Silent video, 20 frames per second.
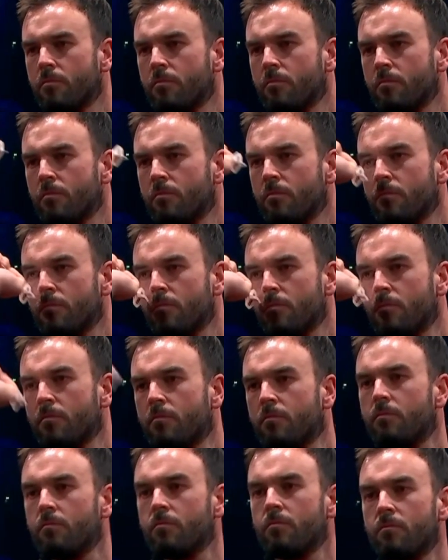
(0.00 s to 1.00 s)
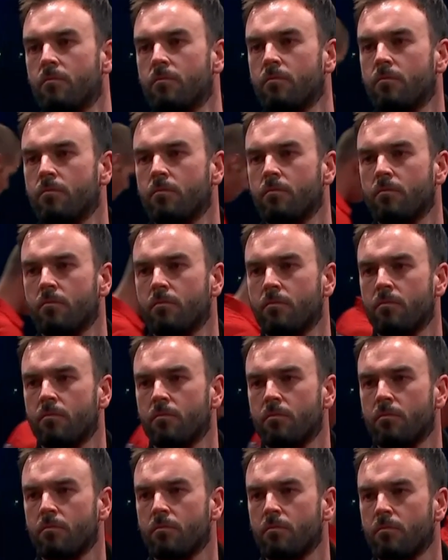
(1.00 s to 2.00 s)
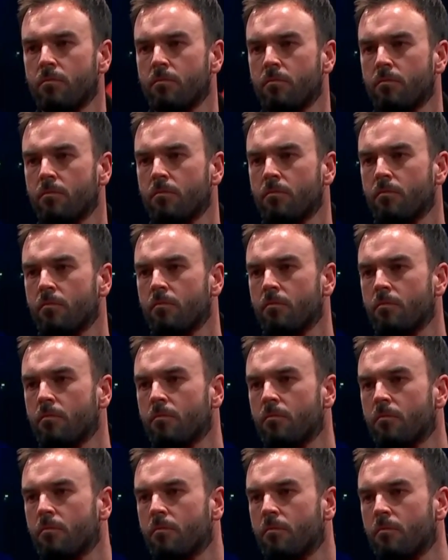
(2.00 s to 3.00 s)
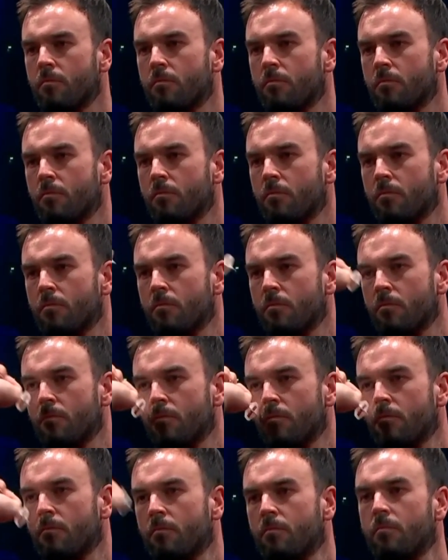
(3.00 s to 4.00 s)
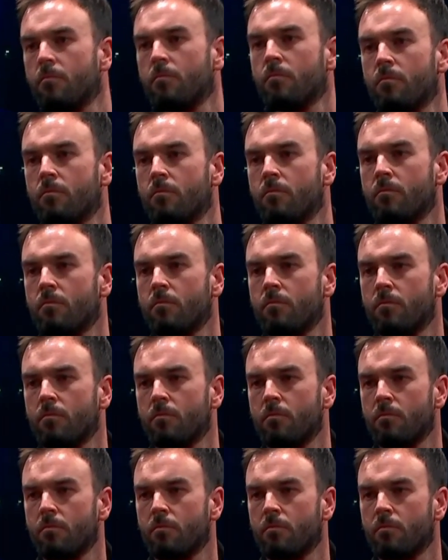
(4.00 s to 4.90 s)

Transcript: Nothing is said.